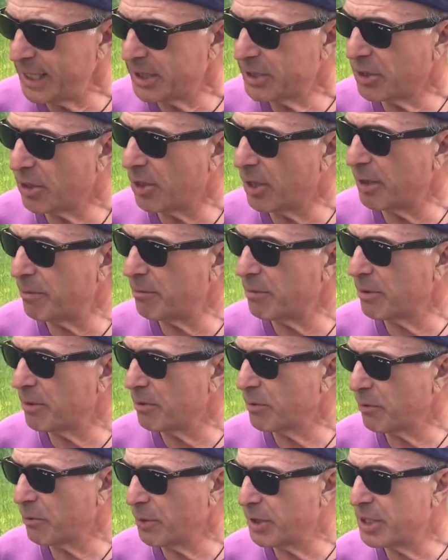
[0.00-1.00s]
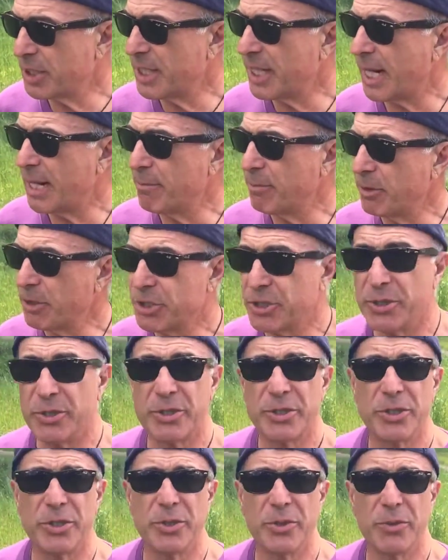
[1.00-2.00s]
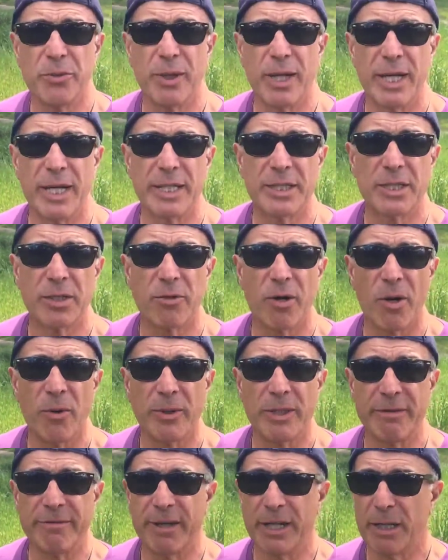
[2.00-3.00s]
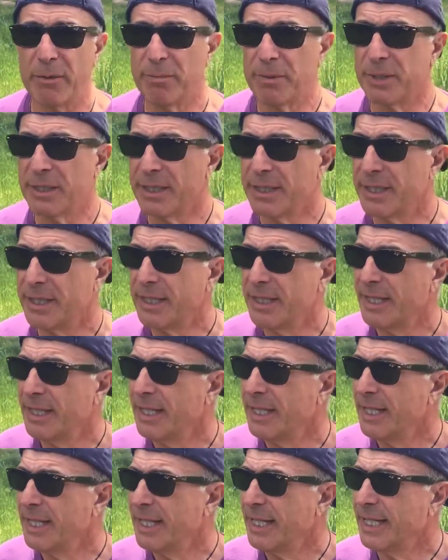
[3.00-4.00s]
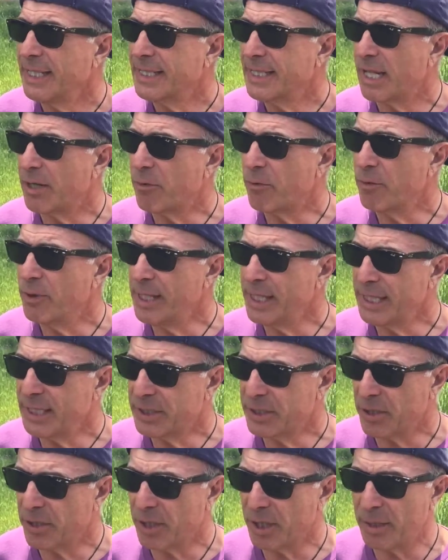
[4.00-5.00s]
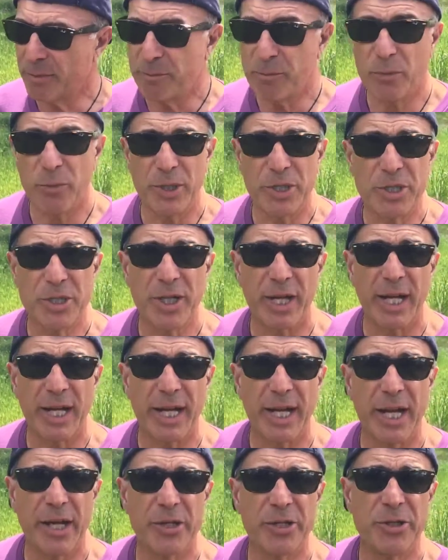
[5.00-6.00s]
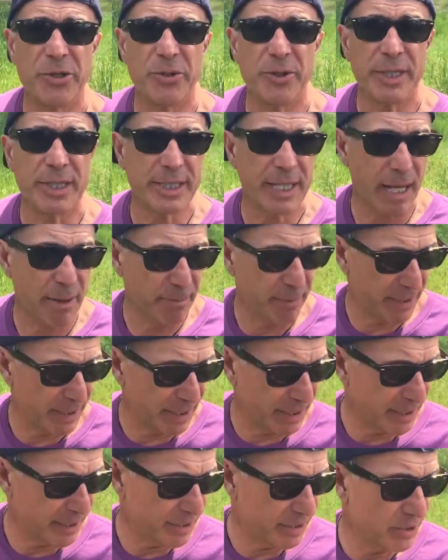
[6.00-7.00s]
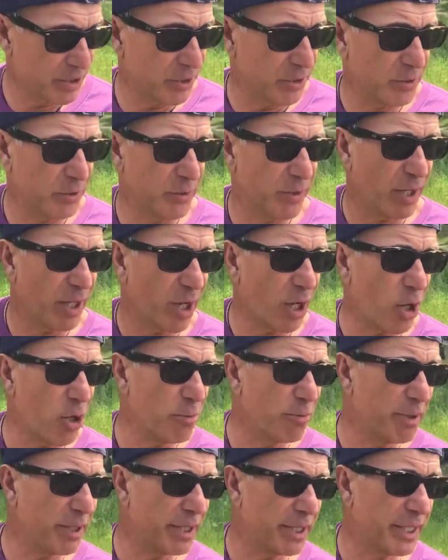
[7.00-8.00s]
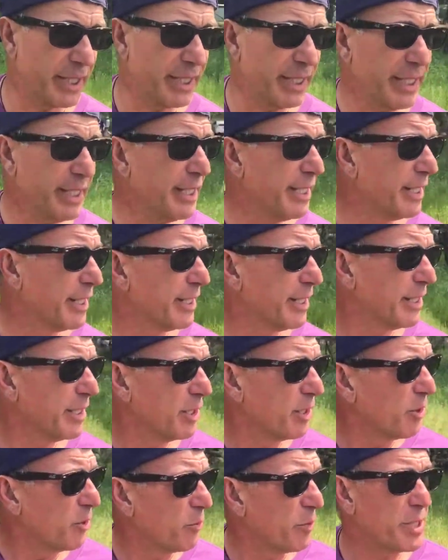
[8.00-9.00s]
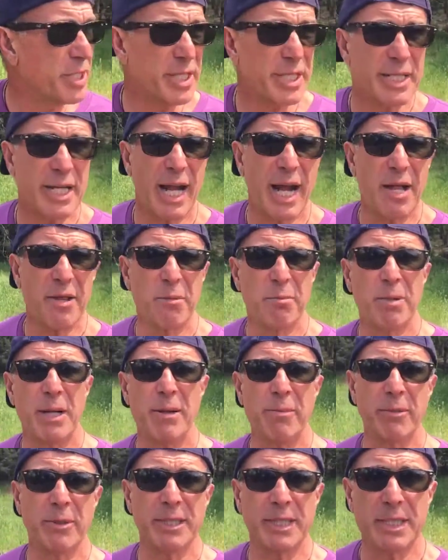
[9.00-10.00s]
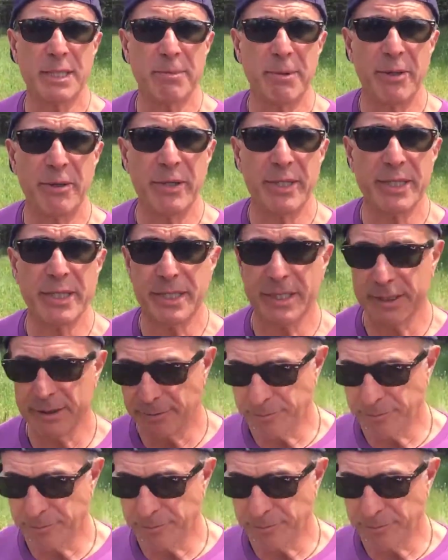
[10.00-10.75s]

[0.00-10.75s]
time which enables you to grow and develop. It's that reading time which allows you to tap into OPE, which is other people's experience,